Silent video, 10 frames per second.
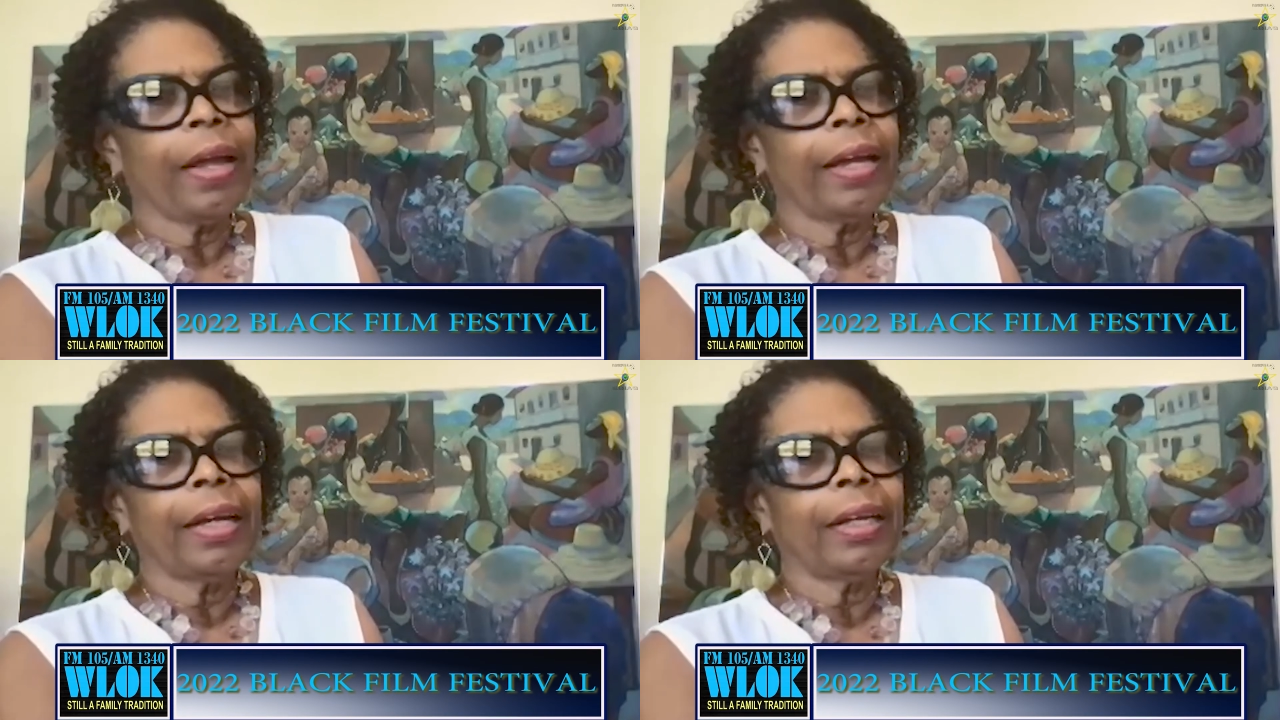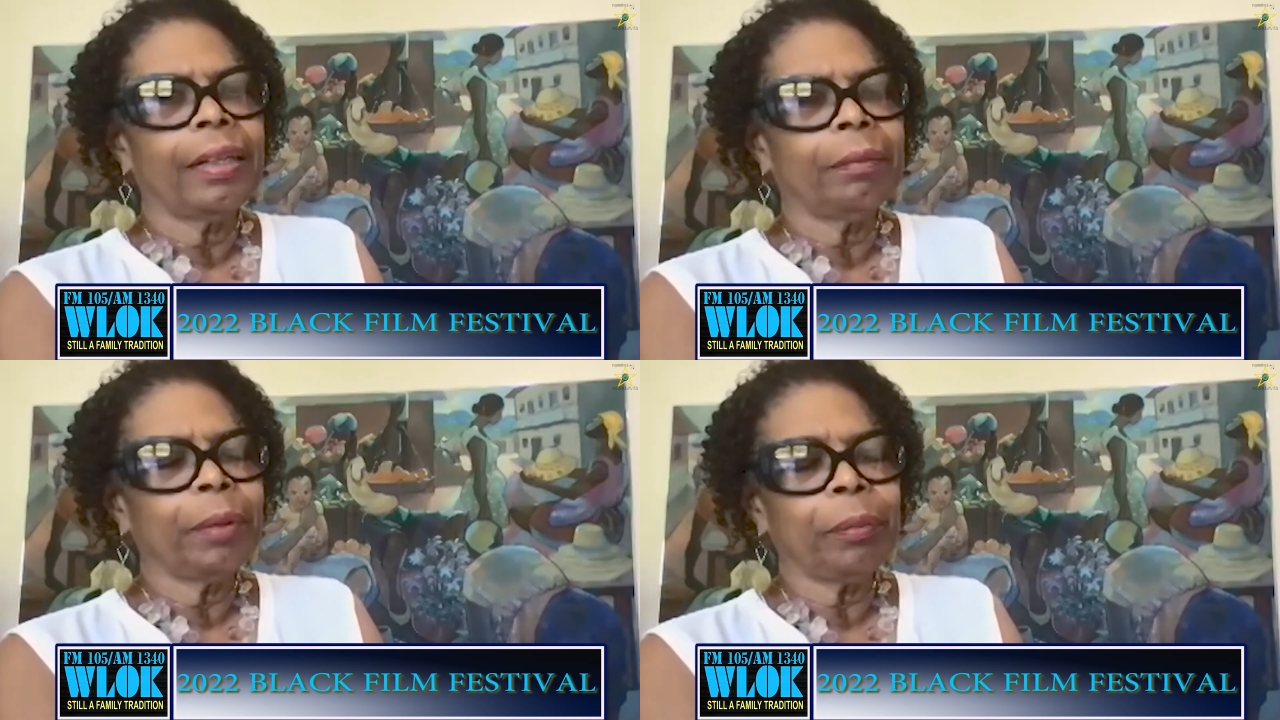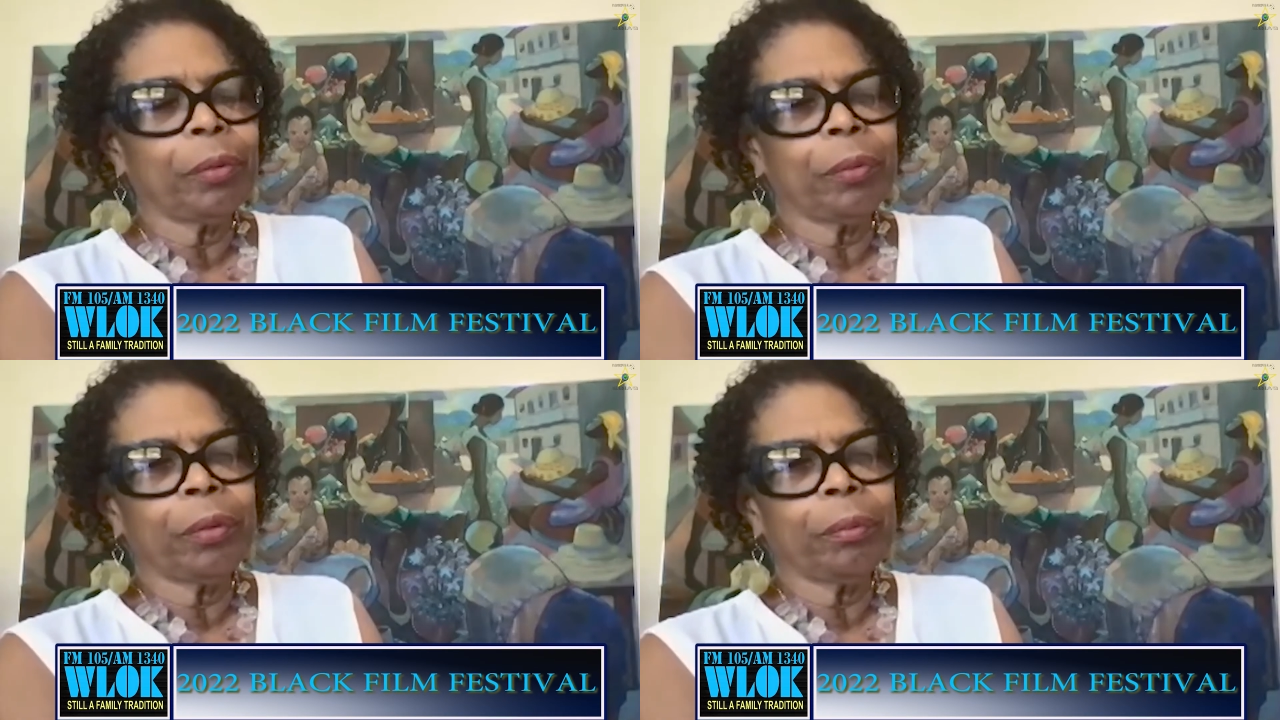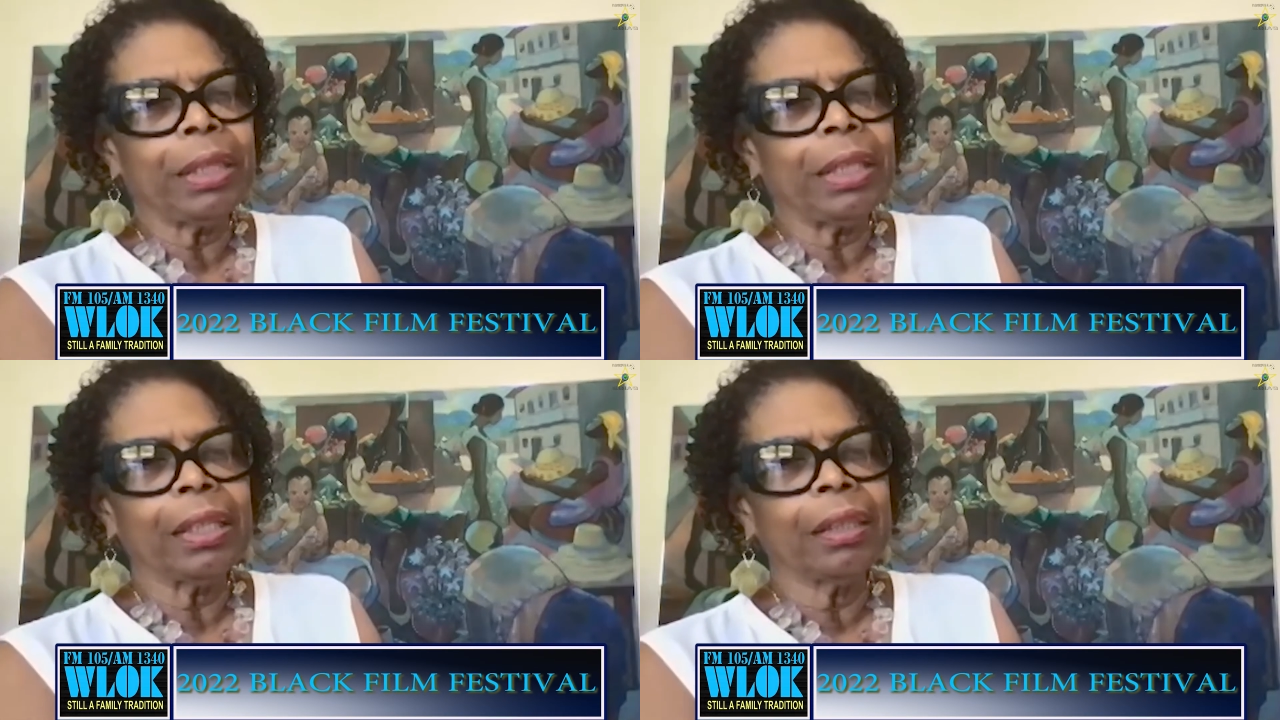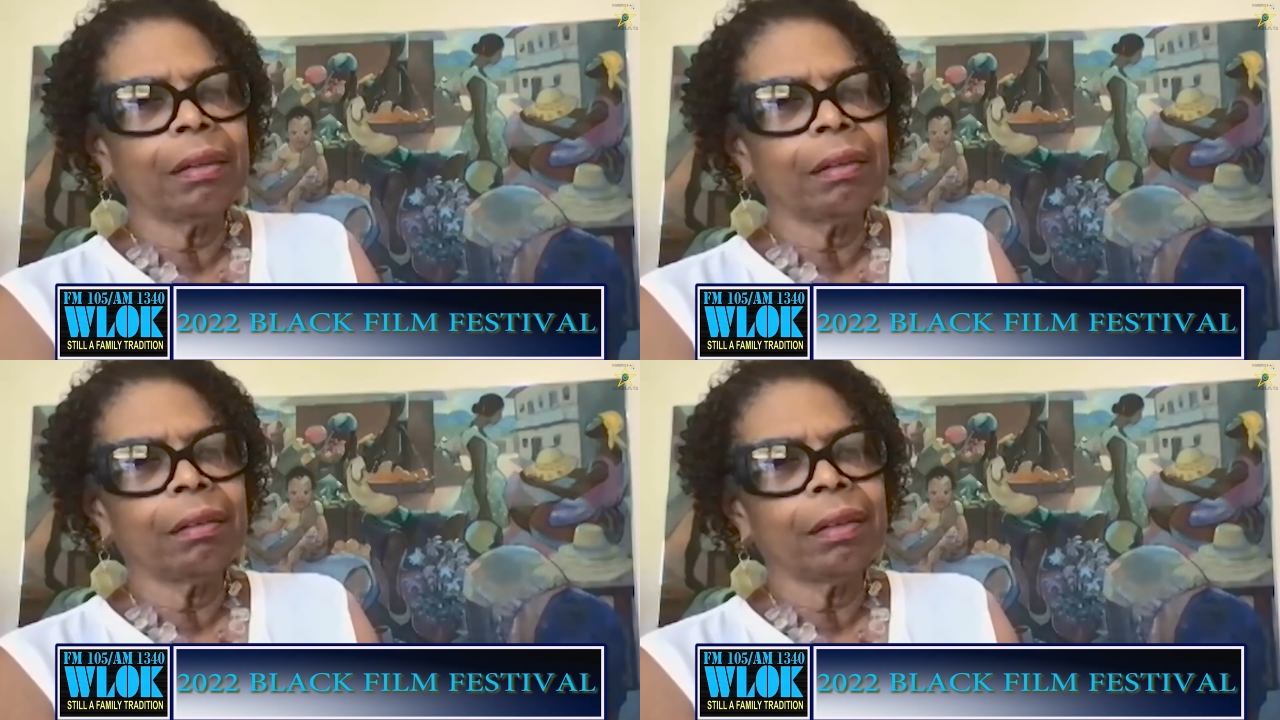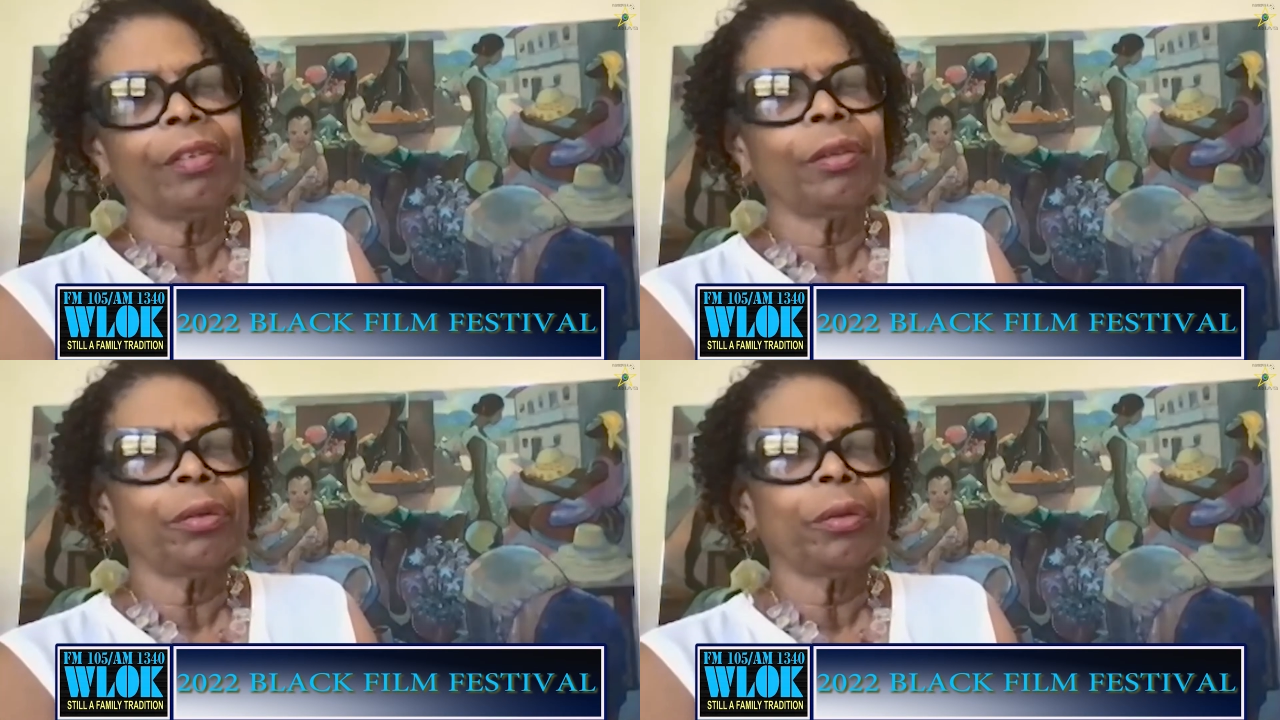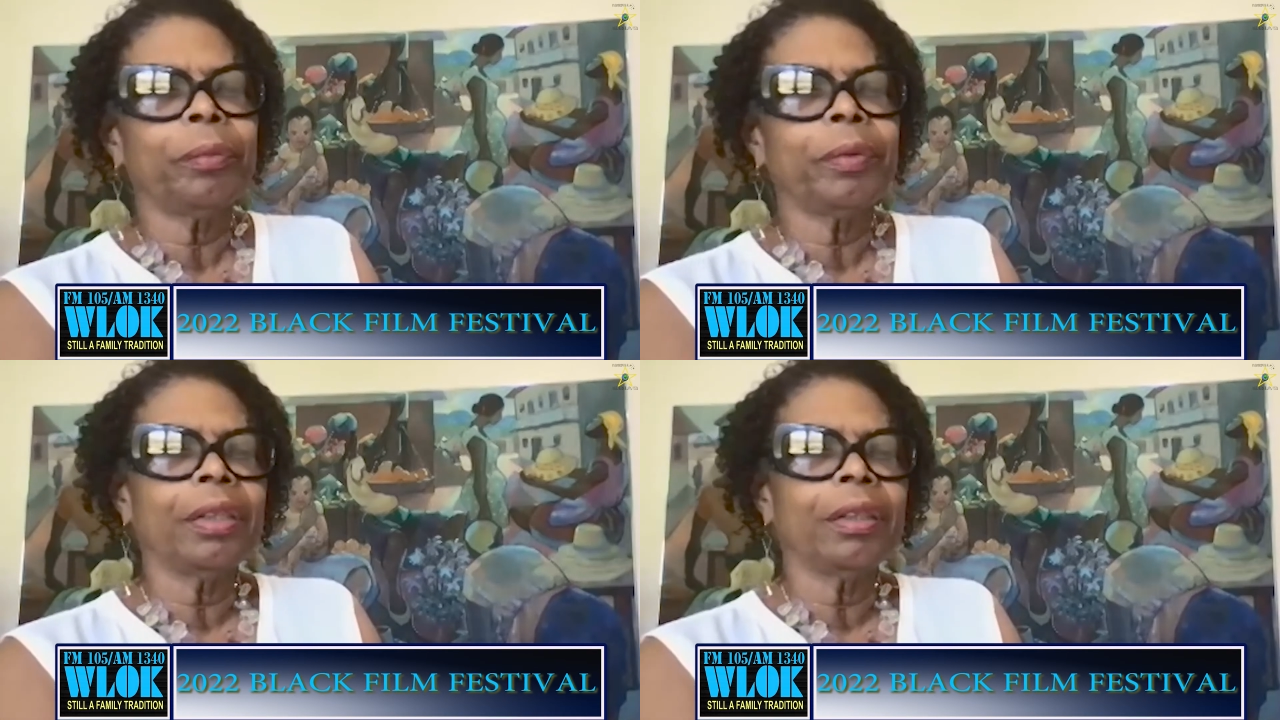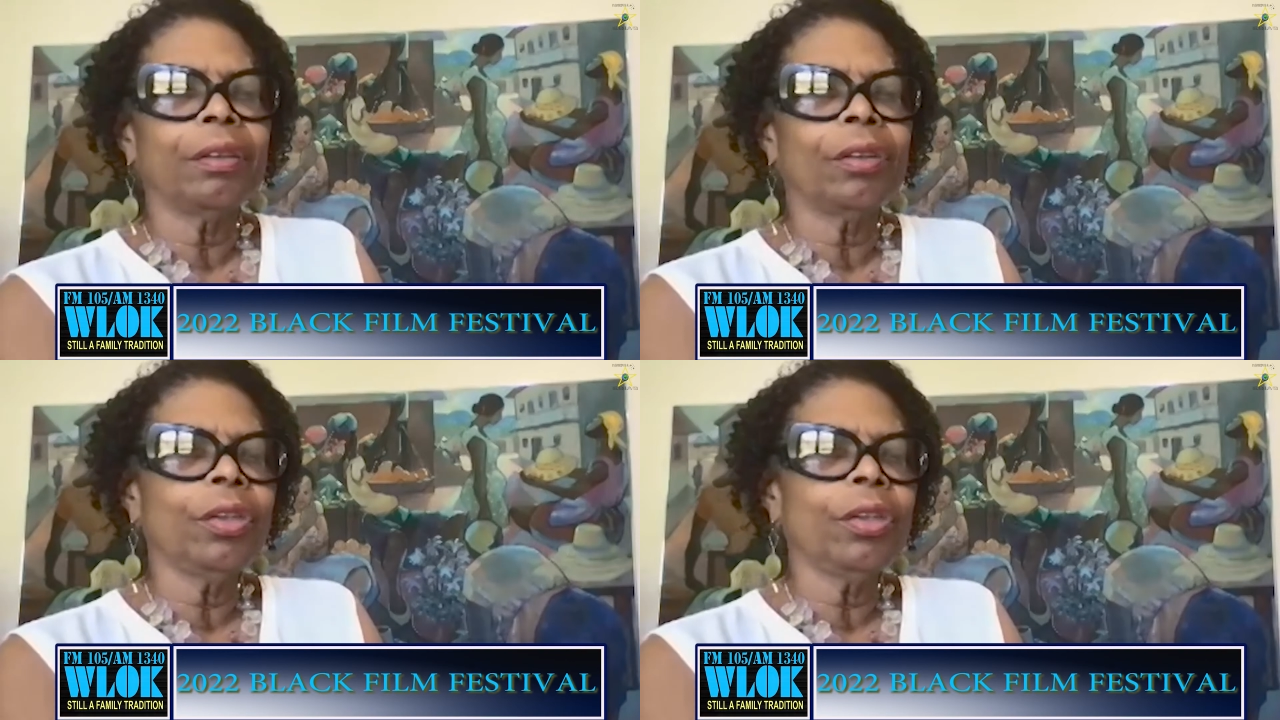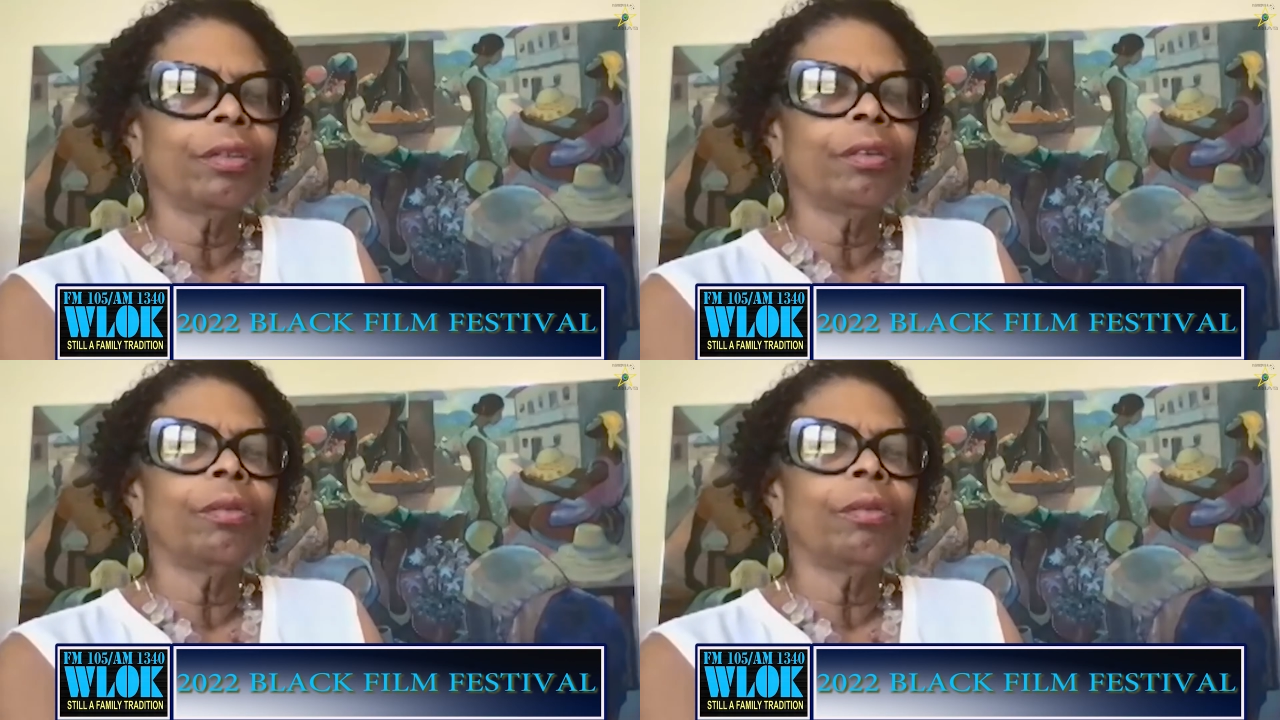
and people were meeting in their living rooms and you know